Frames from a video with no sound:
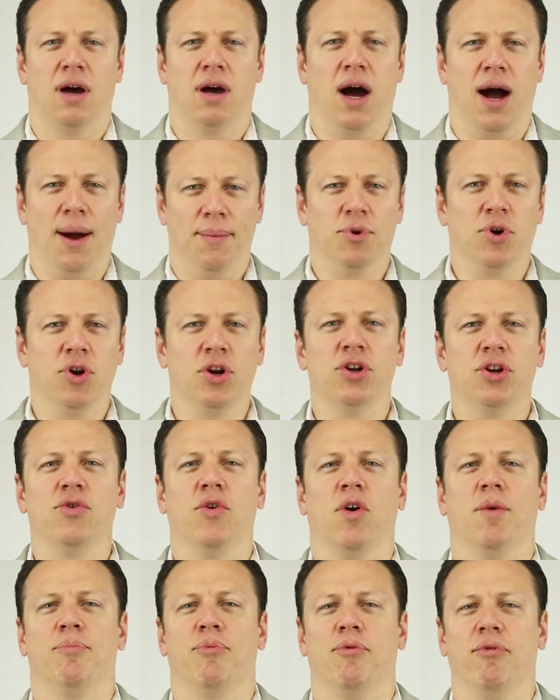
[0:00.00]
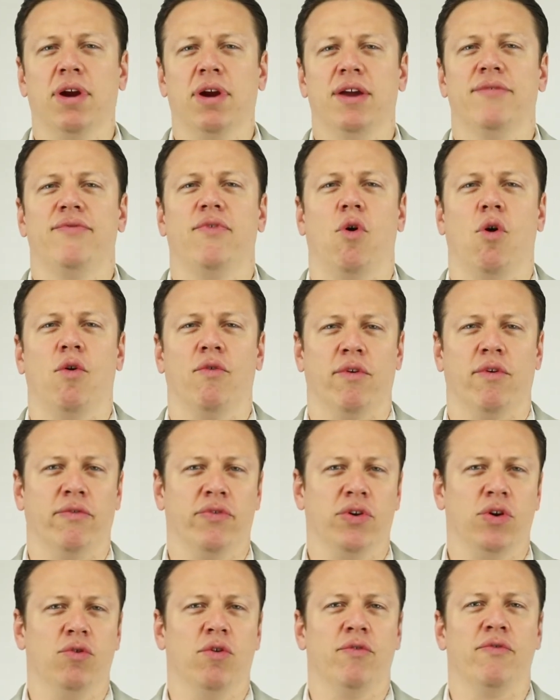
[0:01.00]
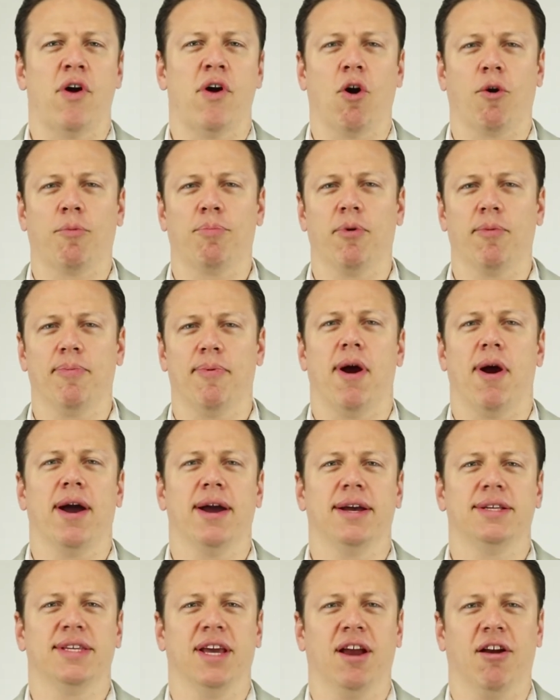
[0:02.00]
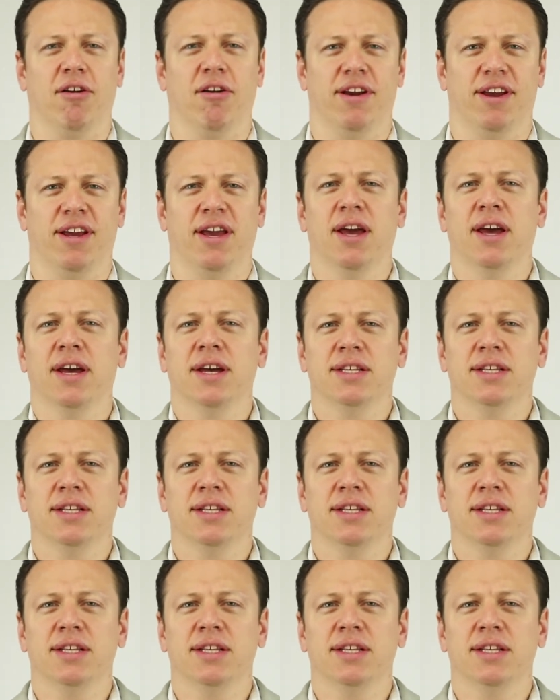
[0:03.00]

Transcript: I'm going to do a brief overview of our proprietary